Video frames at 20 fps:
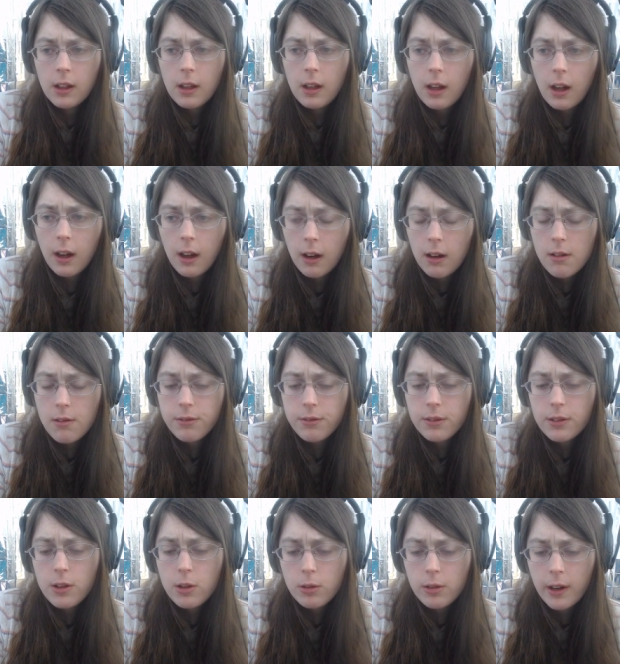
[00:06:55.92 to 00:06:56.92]

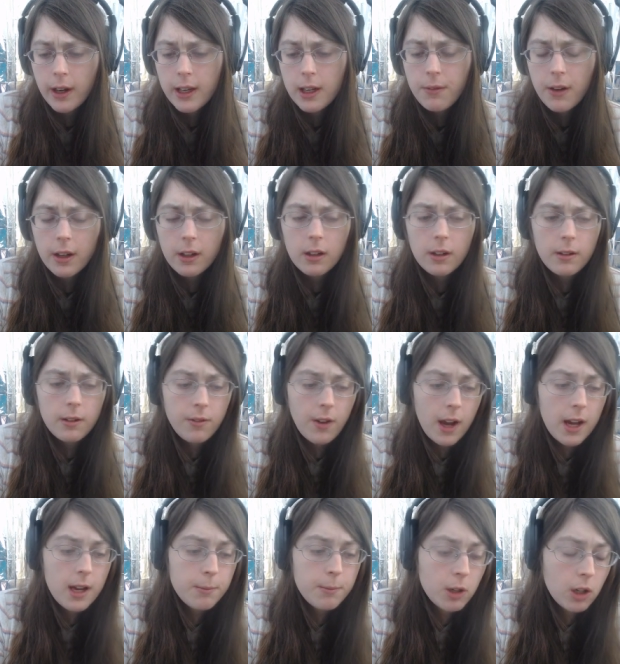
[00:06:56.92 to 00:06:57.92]
of Ukraine, if
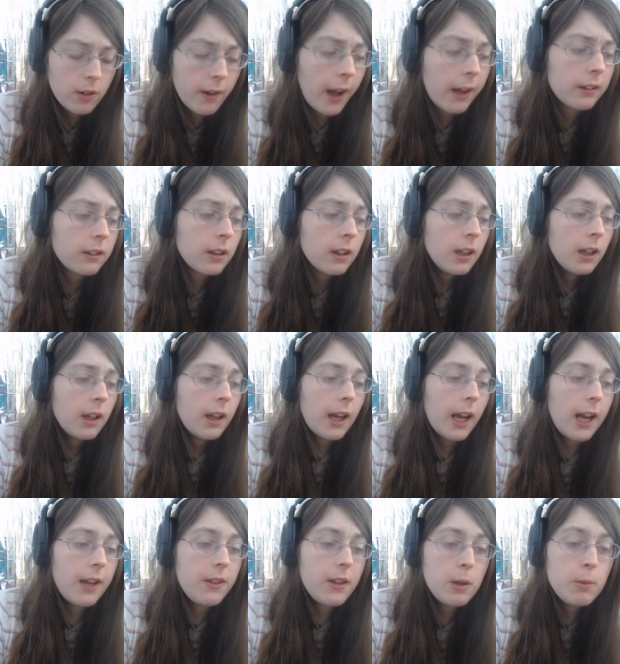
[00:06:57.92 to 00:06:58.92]
I am correct.
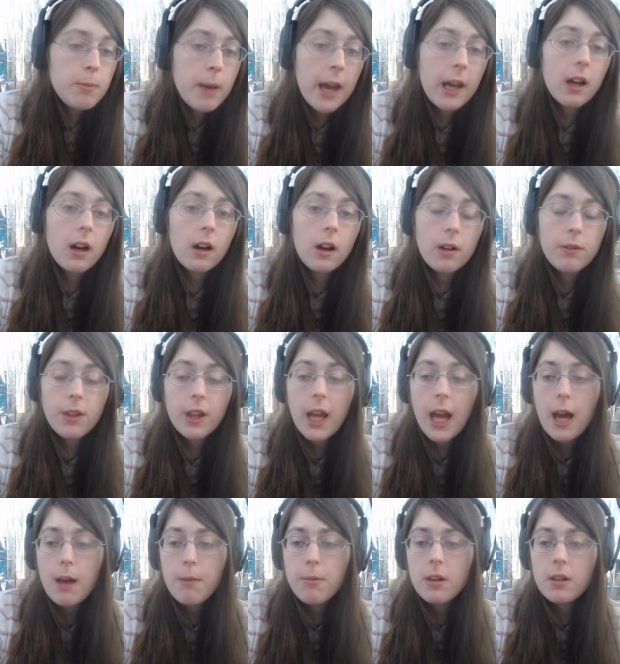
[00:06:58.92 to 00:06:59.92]
And the mayor of the
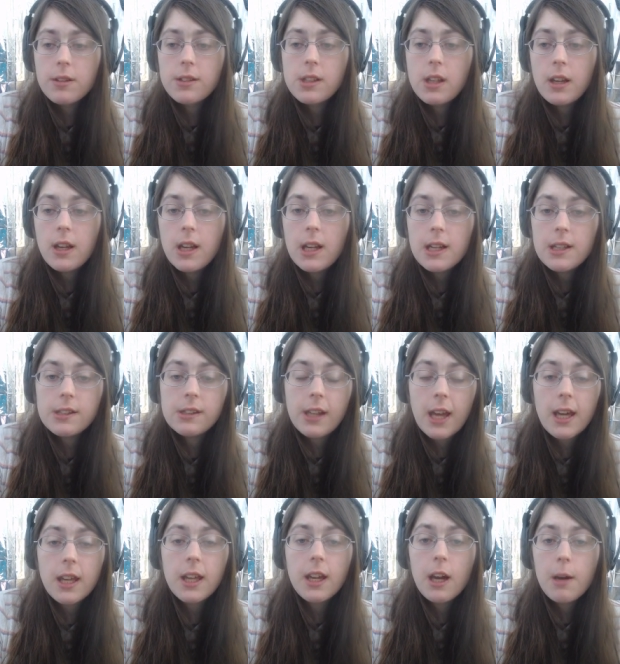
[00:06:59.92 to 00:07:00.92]
capital city is
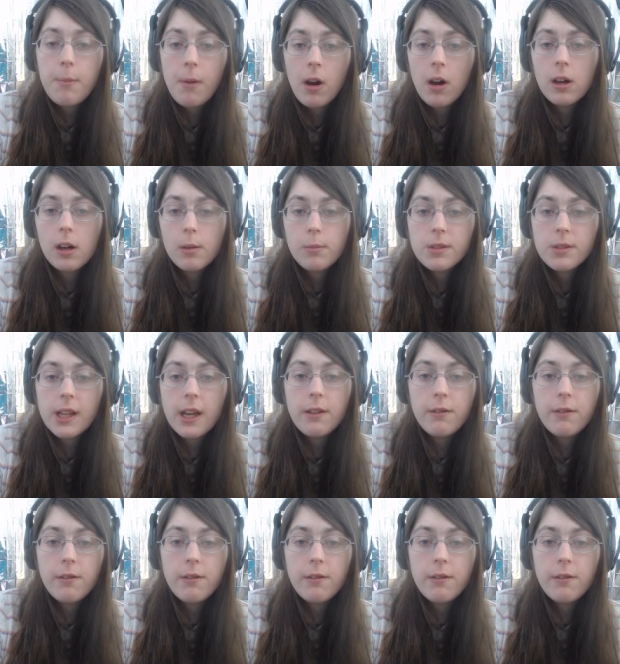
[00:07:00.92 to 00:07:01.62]
taking up arms and